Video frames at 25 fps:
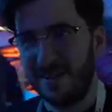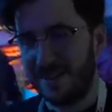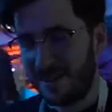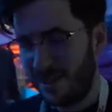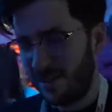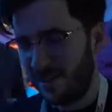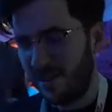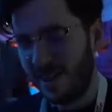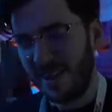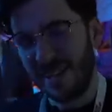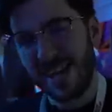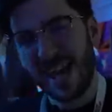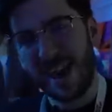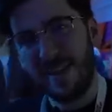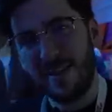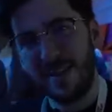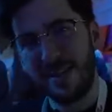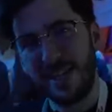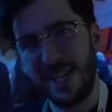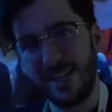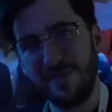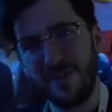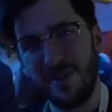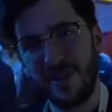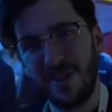So I uh,
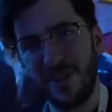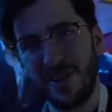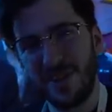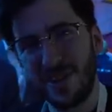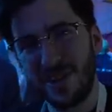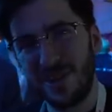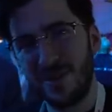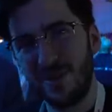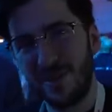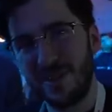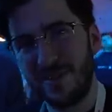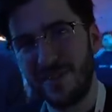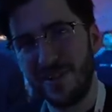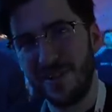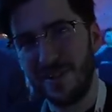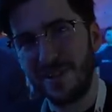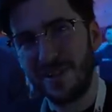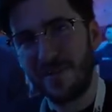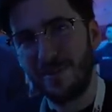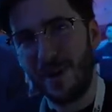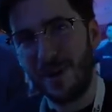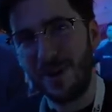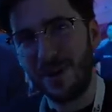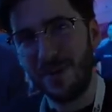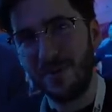carried Timo Glock to his
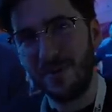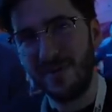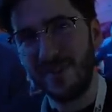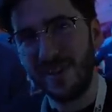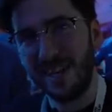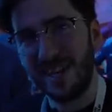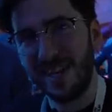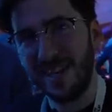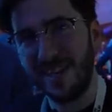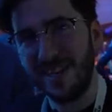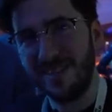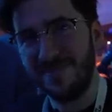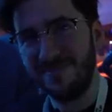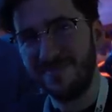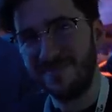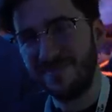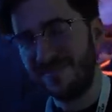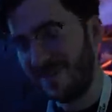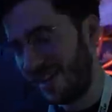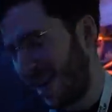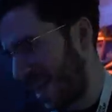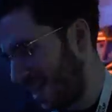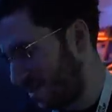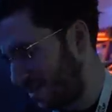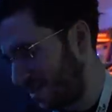first podium of the year.
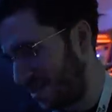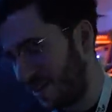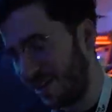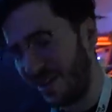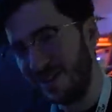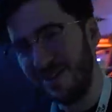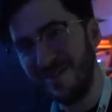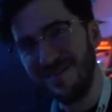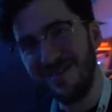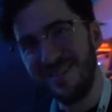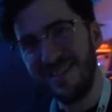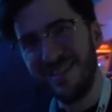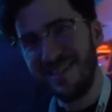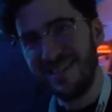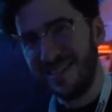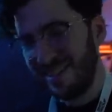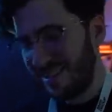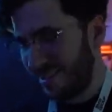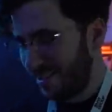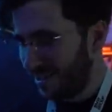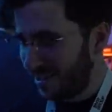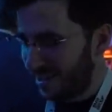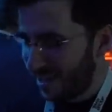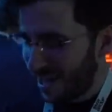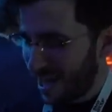You know, as you do.
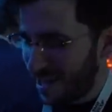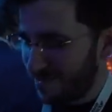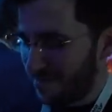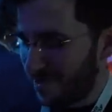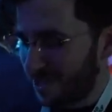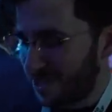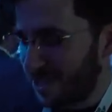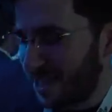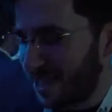I have my